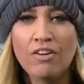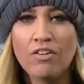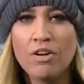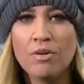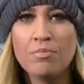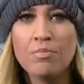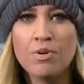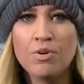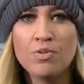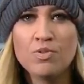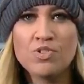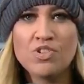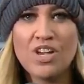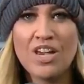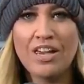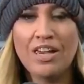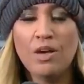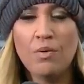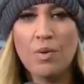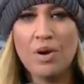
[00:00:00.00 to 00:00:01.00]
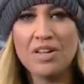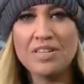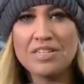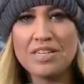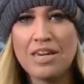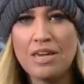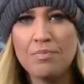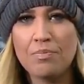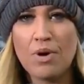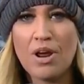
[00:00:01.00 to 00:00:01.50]
Aaron Boone saying he wanted
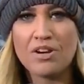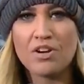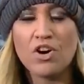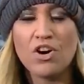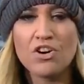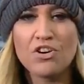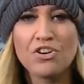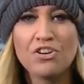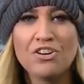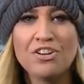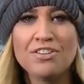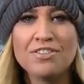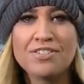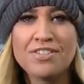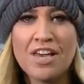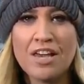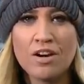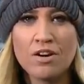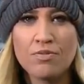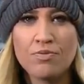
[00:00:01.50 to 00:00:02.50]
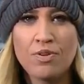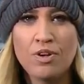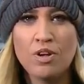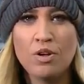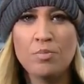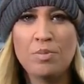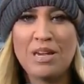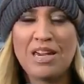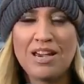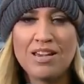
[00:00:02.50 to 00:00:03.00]
to keep Brett Gardner in center
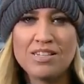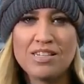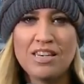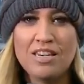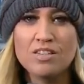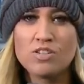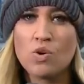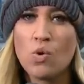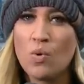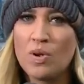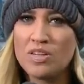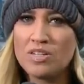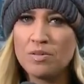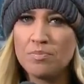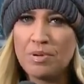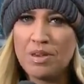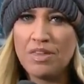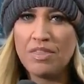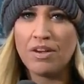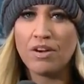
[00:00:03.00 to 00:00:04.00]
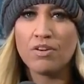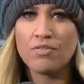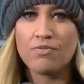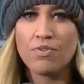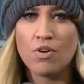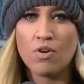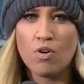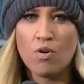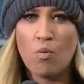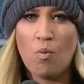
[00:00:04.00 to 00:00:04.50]
field because he is going to be there
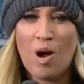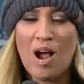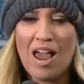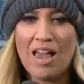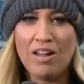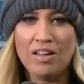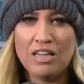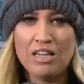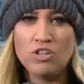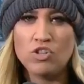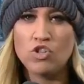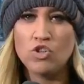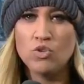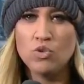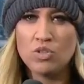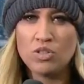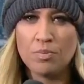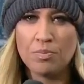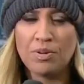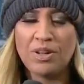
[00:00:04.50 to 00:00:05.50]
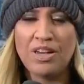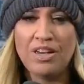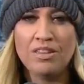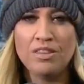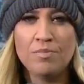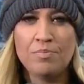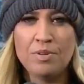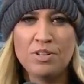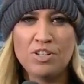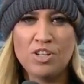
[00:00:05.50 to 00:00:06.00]
for a while. He is used to
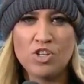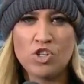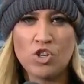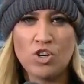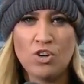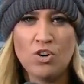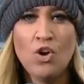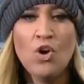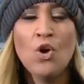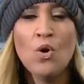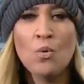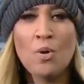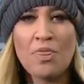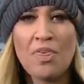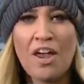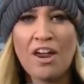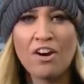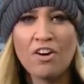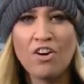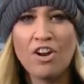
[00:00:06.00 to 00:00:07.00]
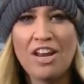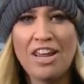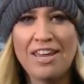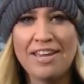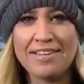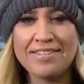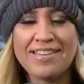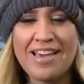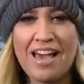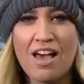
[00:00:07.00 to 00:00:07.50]
playing the position with Aaron
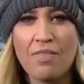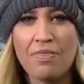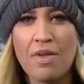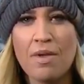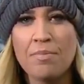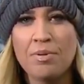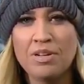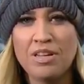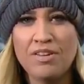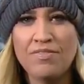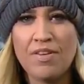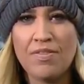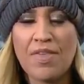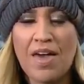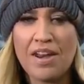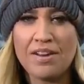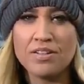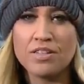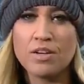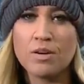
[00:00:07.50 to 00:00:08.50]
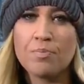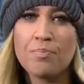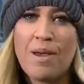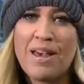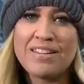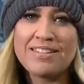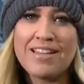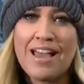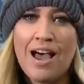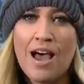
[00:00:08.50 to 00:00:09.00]
Hicks out. They believe that that is their
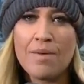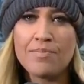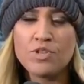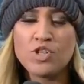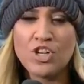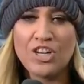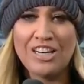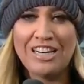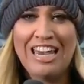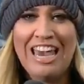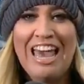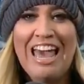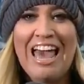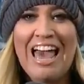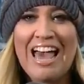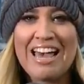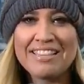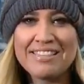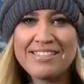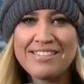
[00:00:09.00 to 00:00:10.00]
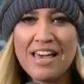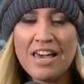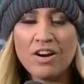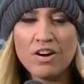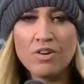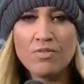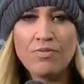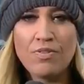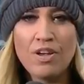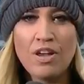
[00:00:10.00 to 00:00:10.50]
best option at
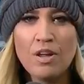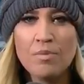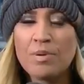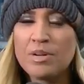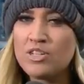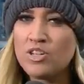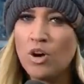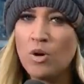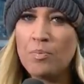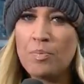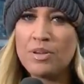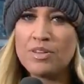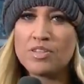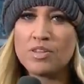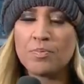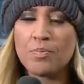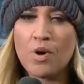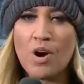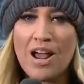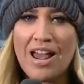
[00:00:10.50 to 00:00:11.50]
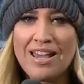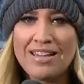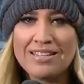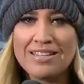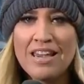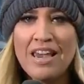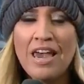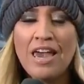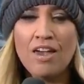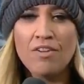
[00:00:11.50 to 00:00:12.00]
center field, but don't be
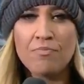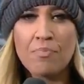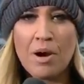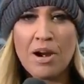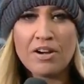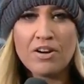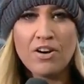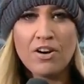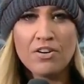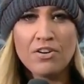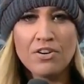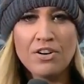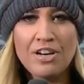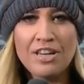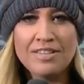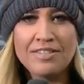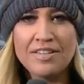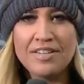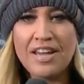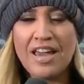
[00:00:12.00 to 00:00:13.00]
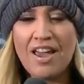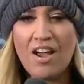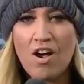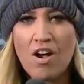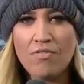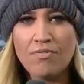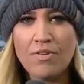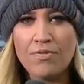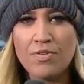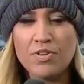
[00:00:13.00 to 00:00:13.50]
surprised if Brett Gardner needs a day
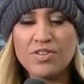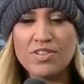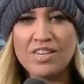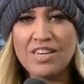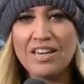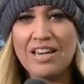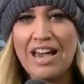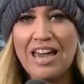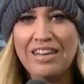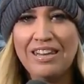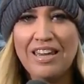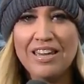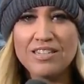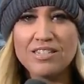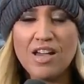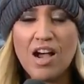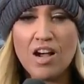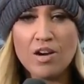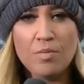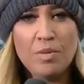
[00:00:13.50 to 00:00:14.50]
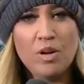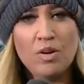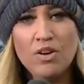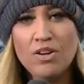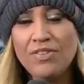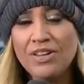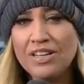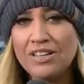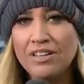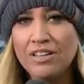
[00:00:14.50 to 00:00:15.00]
off if you see a guy like Tauchman
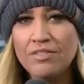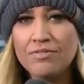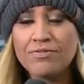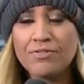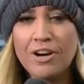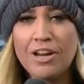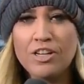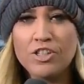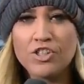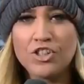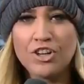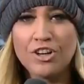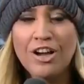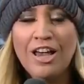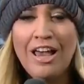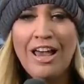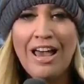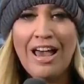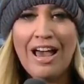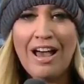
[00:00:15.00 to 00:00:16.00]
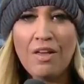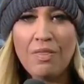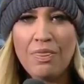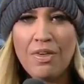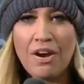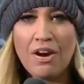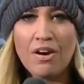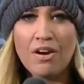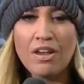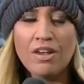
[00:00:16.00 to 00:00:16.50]
or even Clint Frazier
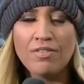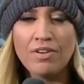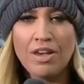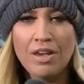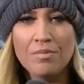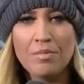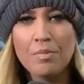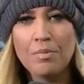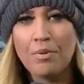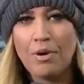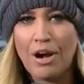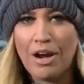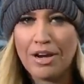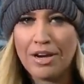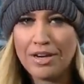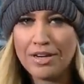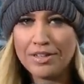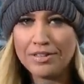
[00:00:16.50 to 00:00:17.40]
out there giving him a break.